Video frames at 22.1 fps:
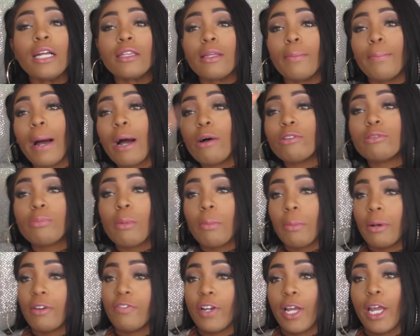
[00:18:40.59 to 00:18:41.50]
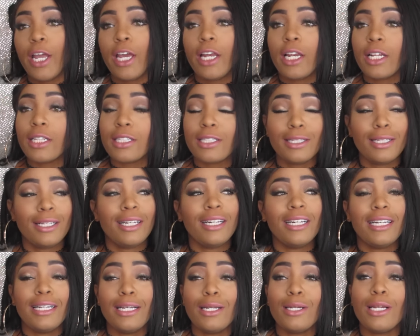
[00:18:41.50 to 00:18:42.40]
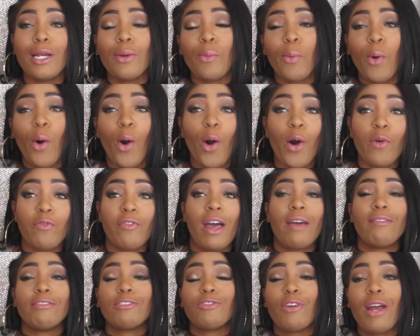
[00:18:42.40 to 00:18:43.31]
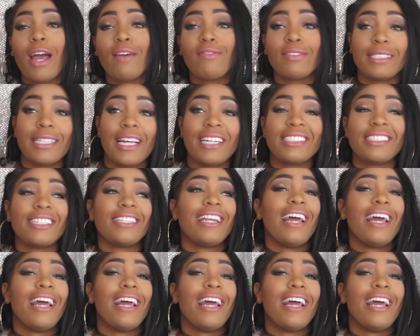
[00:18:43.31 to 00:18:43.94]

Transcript: to bounce my motherfucking head in the wall for having Travis ass.